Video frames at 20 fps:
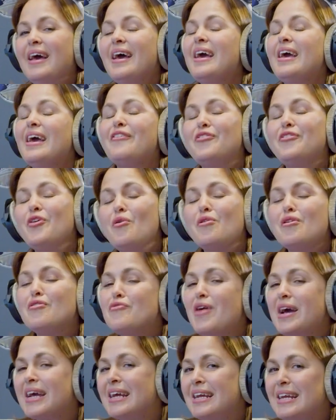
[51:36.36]
If you're a
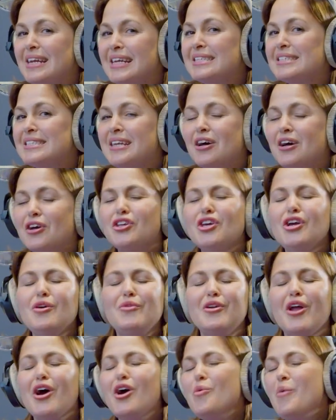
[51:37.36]
regular listener, you
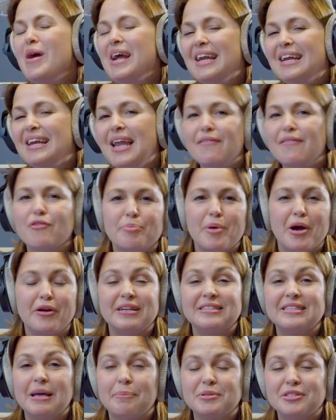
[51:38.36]
know we love a
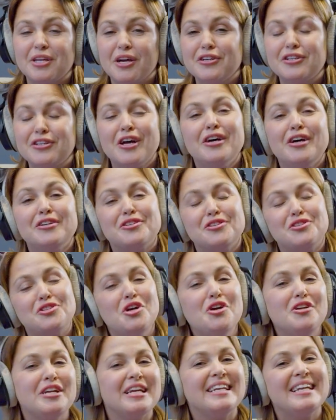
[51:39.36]
bonus episode, so
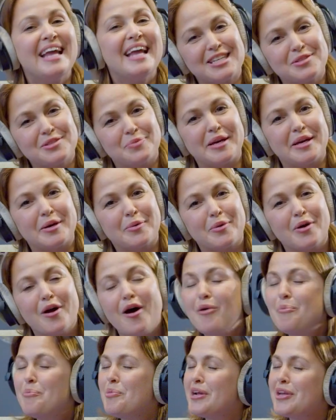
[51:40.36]
tune in next week where I'll
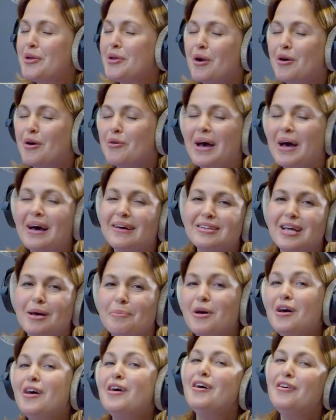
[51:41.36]
bring you a roundup
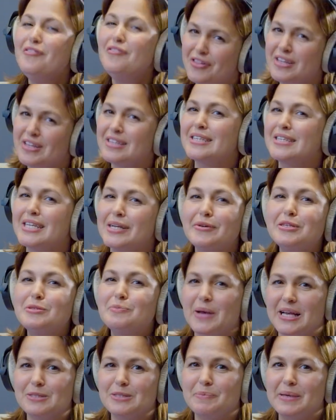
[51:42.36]
of this series'
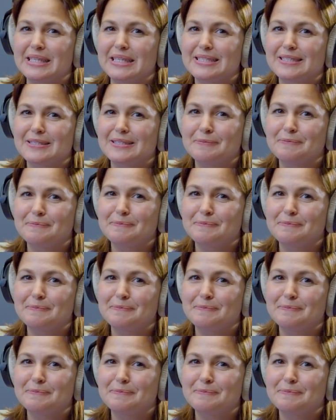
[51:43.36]
best bits.